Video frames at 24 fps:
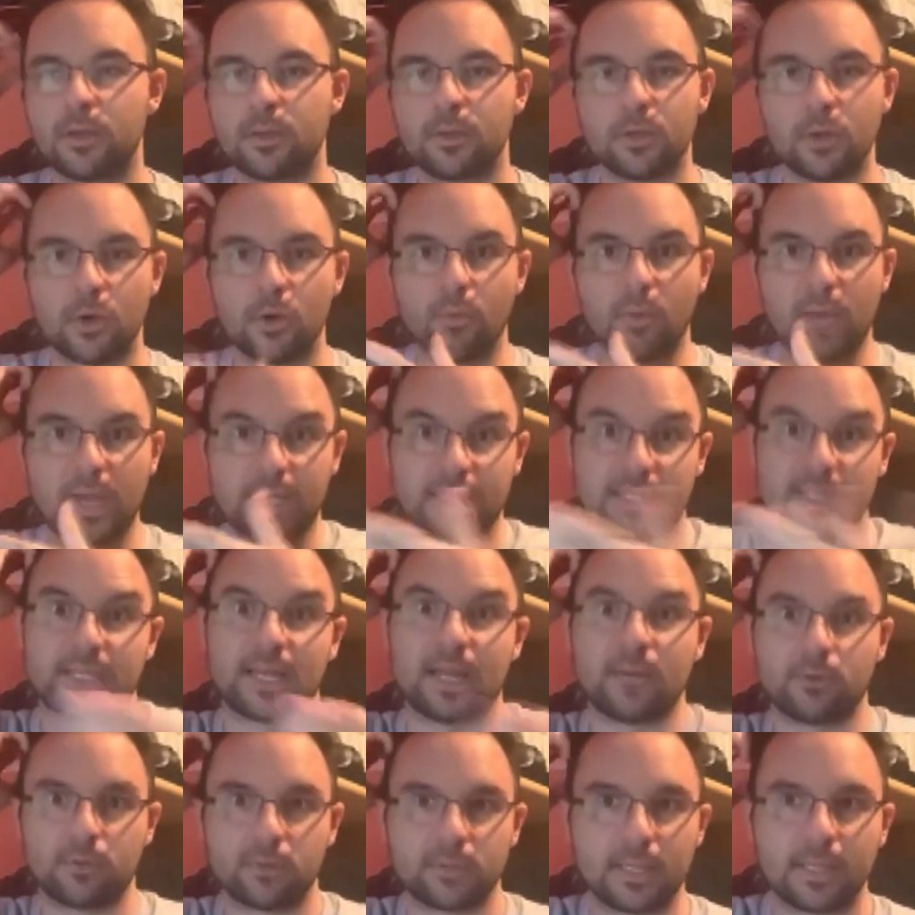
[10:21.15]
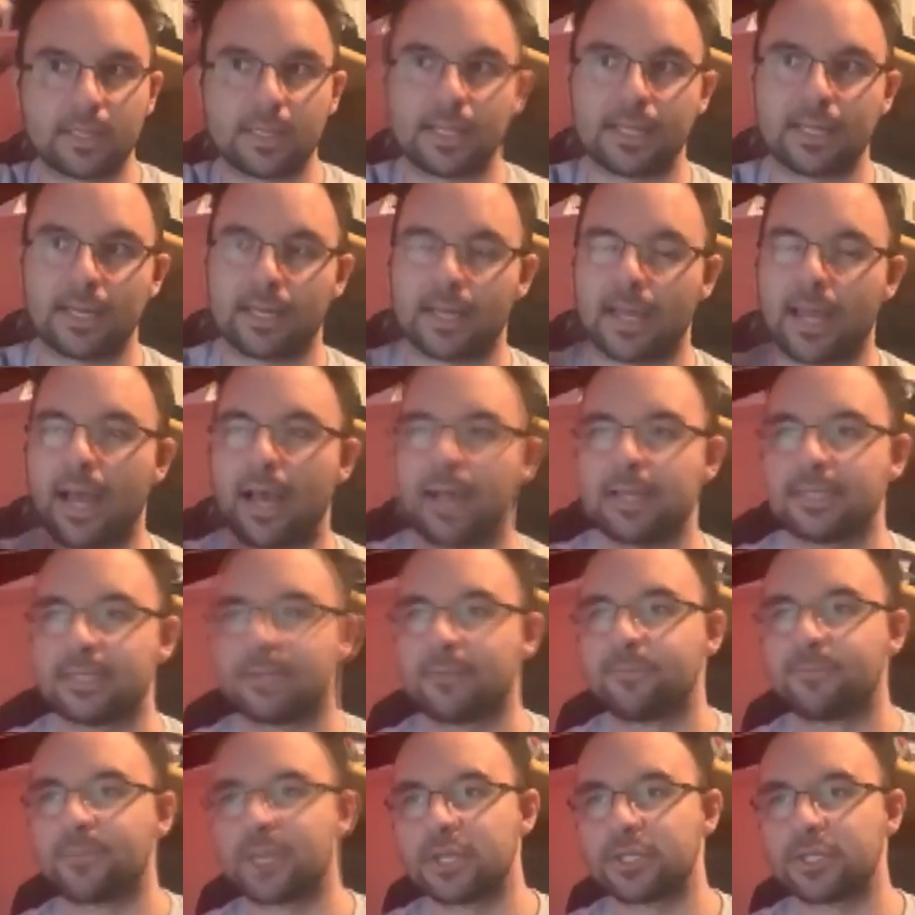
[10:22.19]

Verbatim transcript: you know, extenders that the deck has.